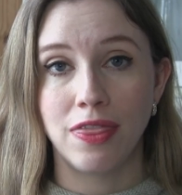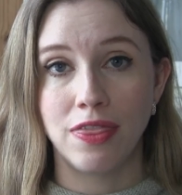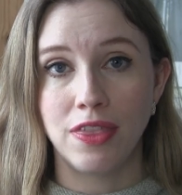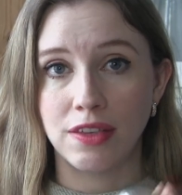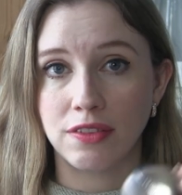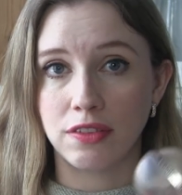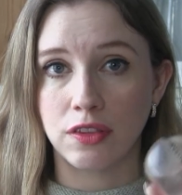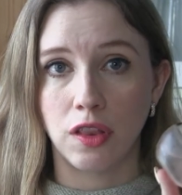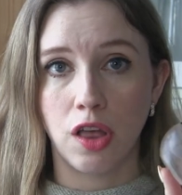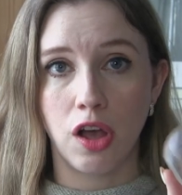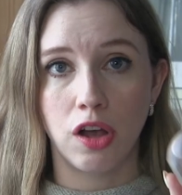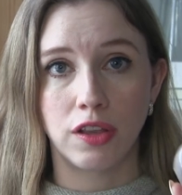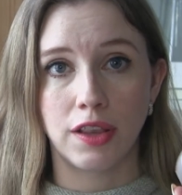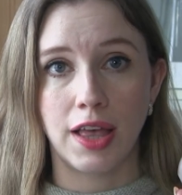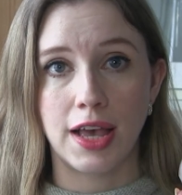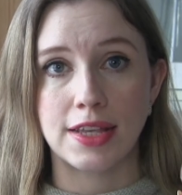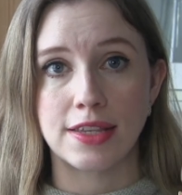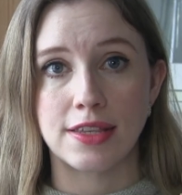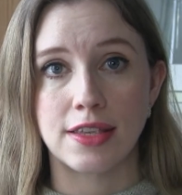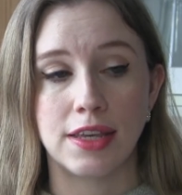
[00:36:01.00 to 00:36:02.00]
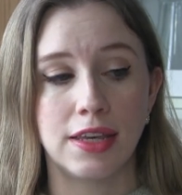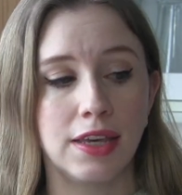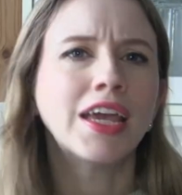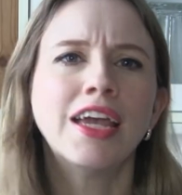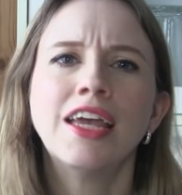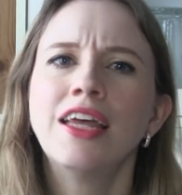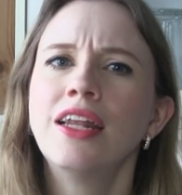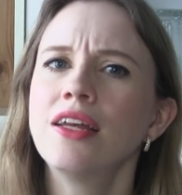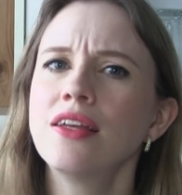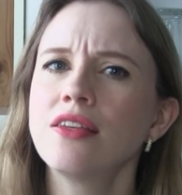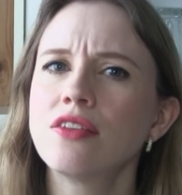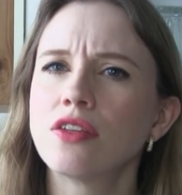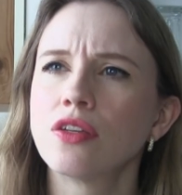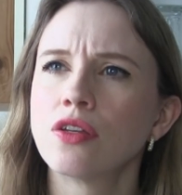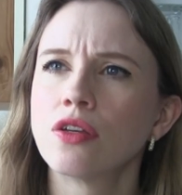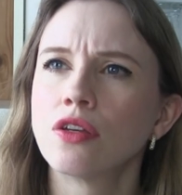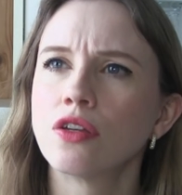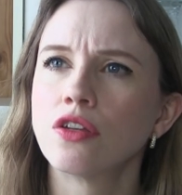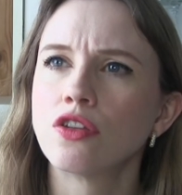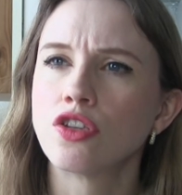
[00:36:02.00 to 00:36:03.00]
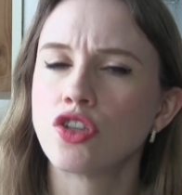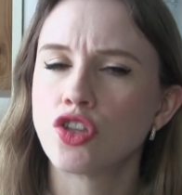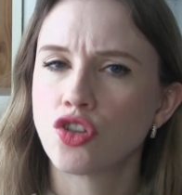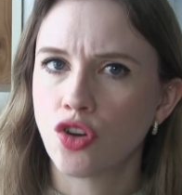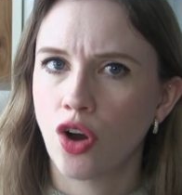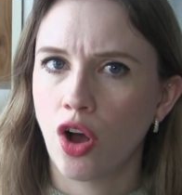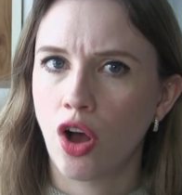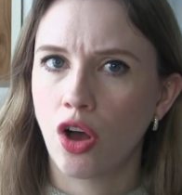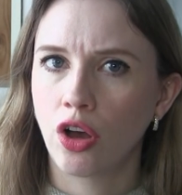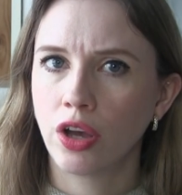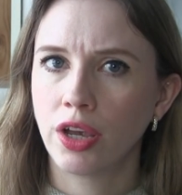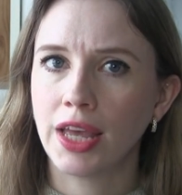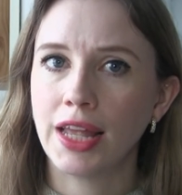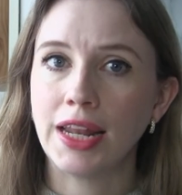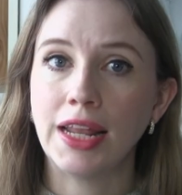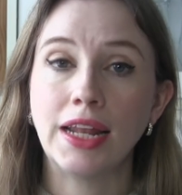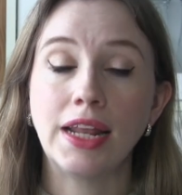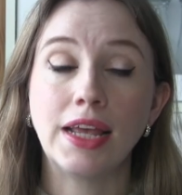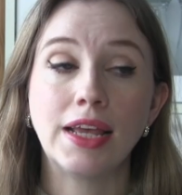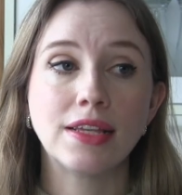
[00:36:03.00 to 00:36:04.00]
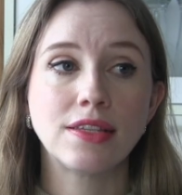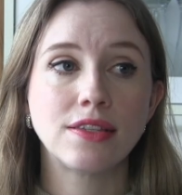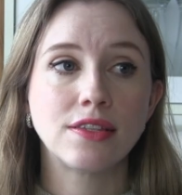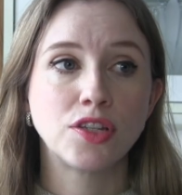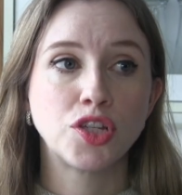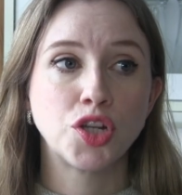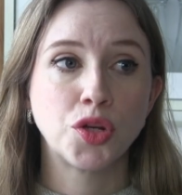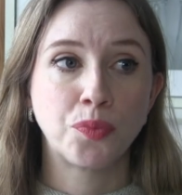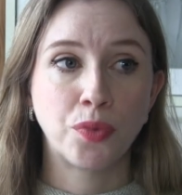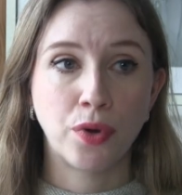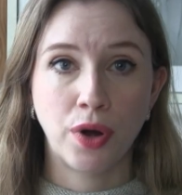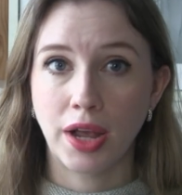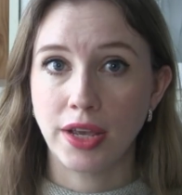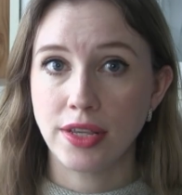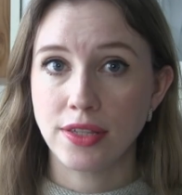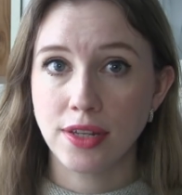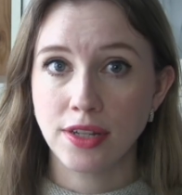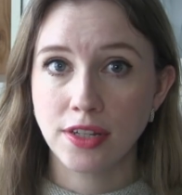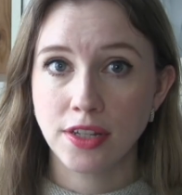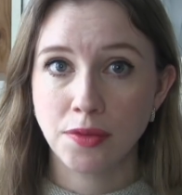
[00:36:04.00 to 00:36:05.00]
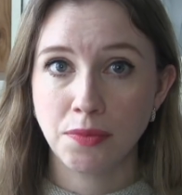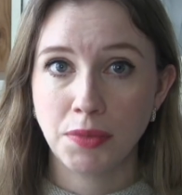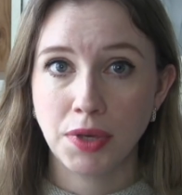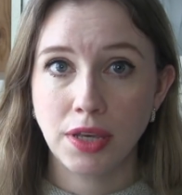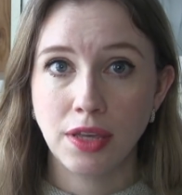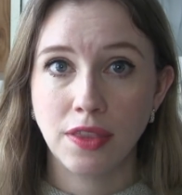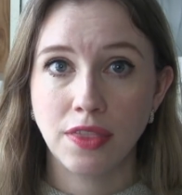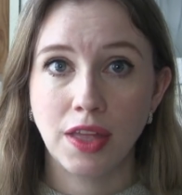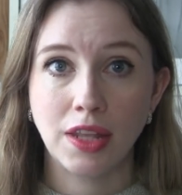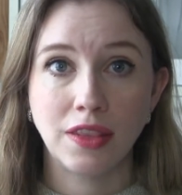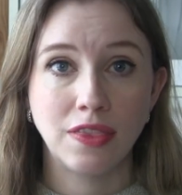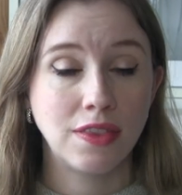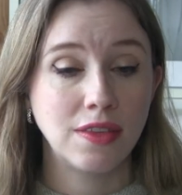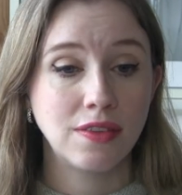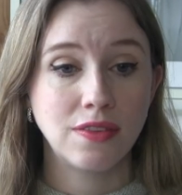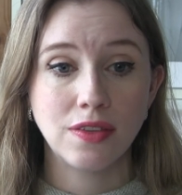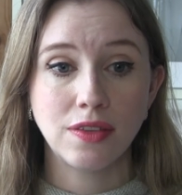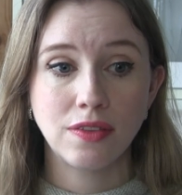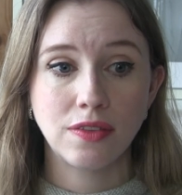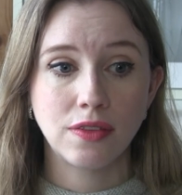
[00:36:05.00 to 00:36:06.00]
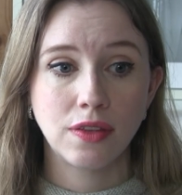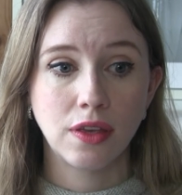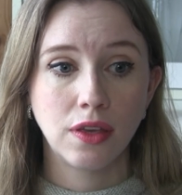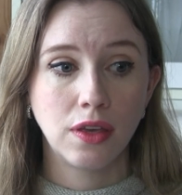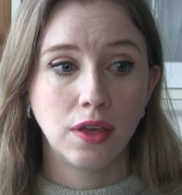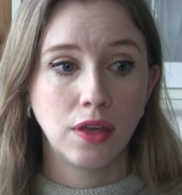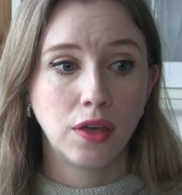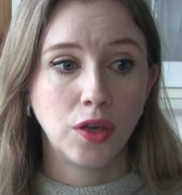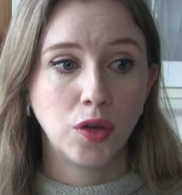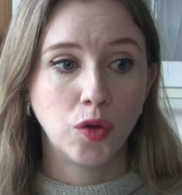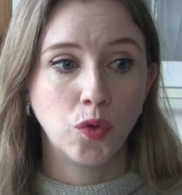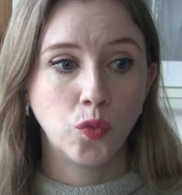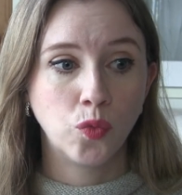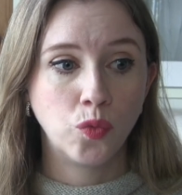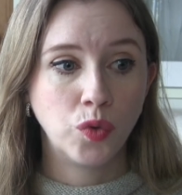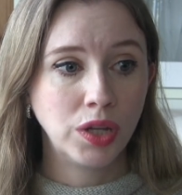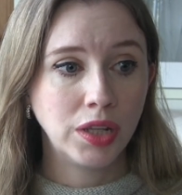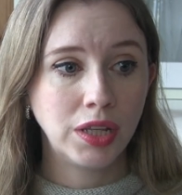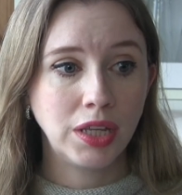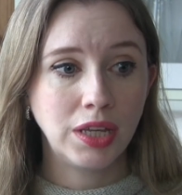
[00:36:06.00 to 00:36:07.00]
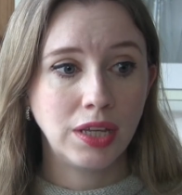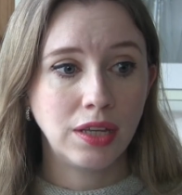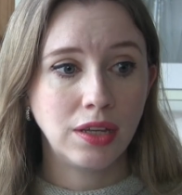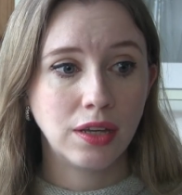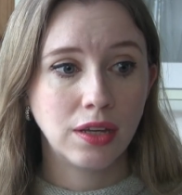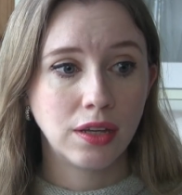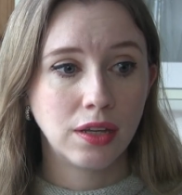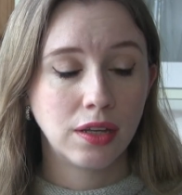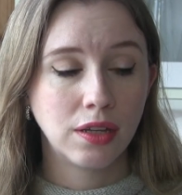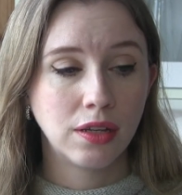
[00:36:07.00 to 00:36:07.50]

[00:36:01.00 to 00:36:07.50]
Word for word: this long-lasting. It is strong, and it is surprising to me that this is really